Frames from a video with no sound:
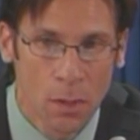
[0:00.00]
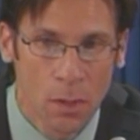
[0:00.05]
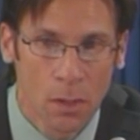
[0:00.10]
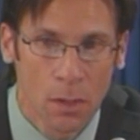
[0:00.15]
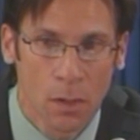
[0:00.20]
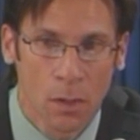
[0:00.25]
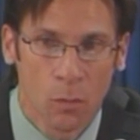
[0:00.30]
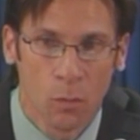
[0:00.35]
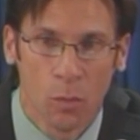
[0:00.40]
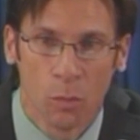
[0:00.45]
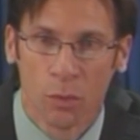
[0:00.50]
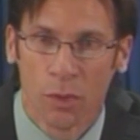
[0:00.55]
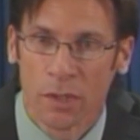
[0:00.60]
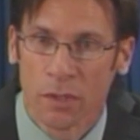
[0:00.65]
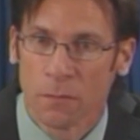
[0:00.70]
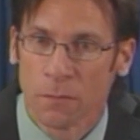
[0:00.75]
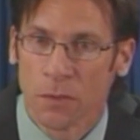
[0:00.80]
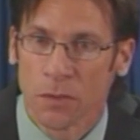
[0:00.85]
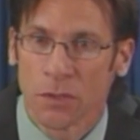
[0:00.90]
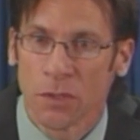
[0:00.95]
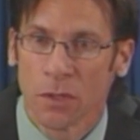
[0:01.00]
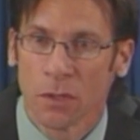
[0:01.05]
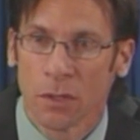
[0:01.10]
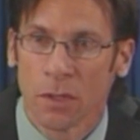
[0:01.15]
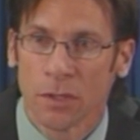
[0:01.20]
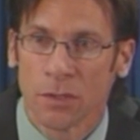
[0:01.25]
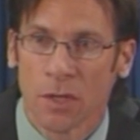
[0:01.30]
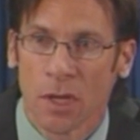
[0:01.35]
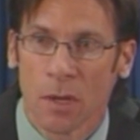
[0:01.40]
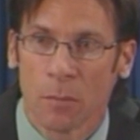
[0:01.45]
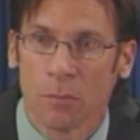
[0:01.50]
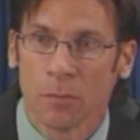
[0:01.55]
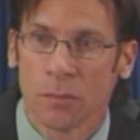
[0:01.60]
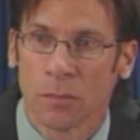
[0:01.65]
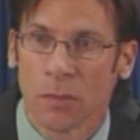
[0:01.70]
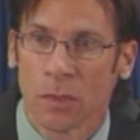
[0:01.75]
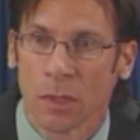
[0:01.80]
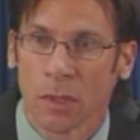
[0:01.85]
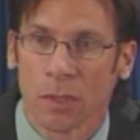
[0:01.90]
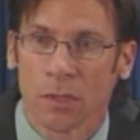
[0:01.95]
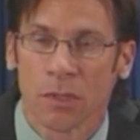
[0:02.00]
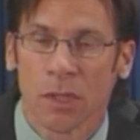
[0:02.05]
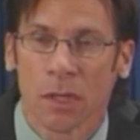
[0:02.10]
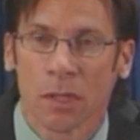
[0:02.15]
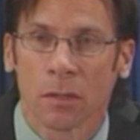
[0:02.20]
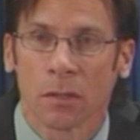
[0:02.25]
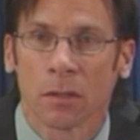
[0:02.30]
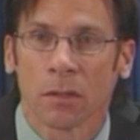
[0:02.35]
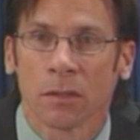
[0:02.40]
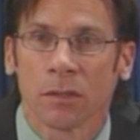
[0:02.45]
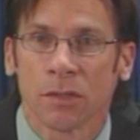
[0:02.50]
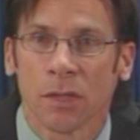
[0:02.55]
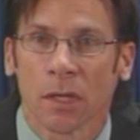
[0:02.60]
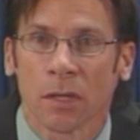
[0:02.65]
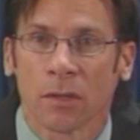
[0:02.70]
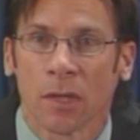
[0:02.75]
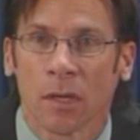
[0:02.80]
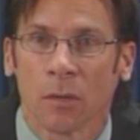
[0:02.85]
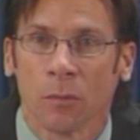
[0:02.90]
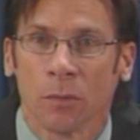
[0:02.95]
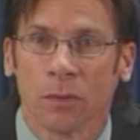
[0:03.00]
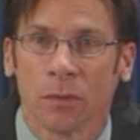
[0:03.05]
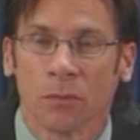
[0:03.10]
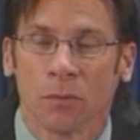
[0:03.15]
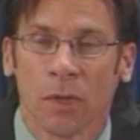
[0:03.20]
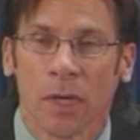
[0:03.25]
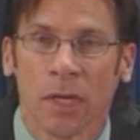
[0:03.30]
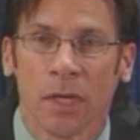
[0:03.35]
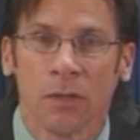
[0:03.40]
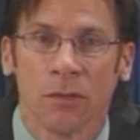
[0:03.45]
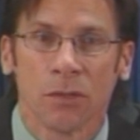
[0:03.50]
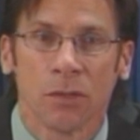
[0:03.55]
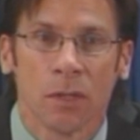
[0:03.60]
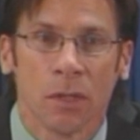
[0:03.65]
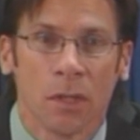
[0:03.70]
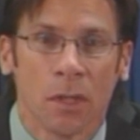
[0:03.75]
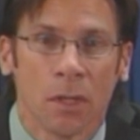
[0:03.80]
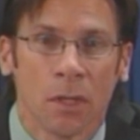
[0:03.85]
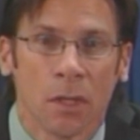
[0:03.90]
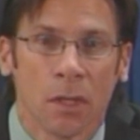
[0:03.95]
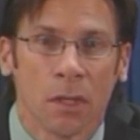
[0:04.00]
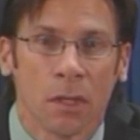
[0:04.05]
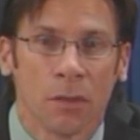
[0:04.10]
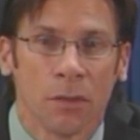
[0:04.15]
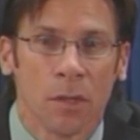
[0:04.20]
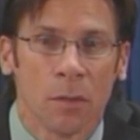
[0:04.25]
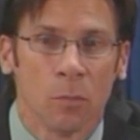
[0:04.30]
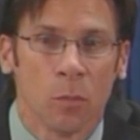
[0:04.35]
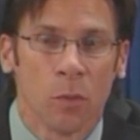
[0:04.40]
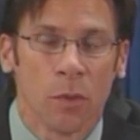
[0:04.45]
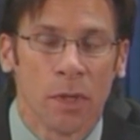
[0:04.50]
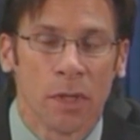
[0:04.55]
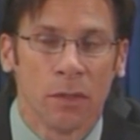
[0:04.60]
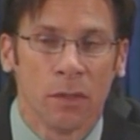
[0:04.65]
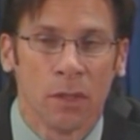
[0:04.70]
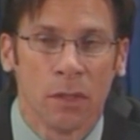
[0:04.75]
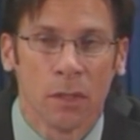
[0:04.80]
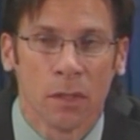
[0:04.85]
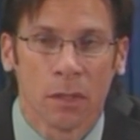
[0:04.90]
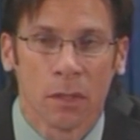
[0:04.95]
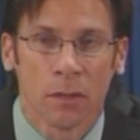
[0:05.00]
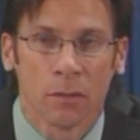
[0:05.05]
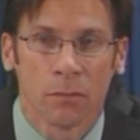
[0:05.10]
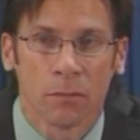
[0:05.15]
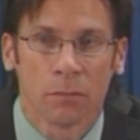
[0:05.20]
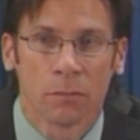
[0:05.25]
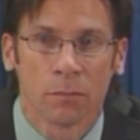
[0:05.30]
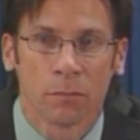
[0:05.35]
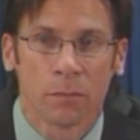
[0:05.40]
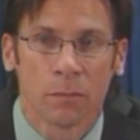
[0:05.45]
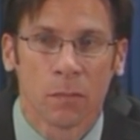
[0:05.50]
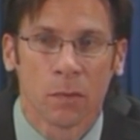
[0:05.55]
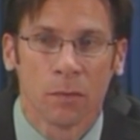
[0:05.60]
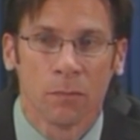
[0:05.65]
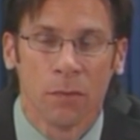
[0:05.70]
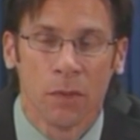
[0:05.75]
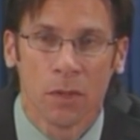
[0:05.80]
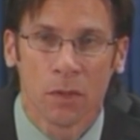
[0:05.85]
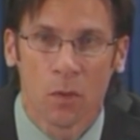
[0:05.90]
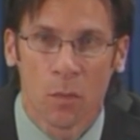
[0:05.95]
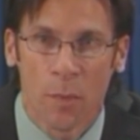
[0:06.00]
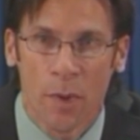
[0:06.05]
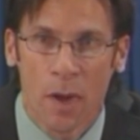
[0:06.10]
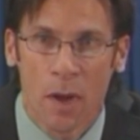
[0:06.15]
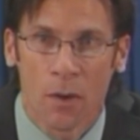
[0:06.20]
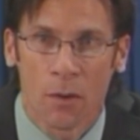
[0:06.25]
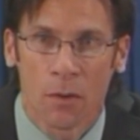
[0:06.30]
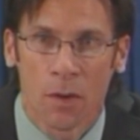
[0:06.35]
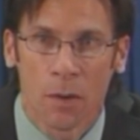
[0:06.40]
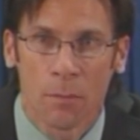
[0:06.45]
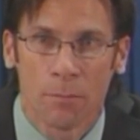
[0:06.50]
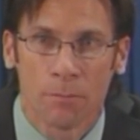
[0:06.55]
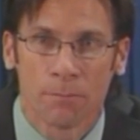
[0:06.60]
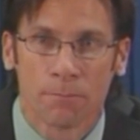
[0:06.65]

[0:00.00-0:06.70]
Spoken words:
We'll bring the facilities up, check that with the range, then bring the vehicle power up,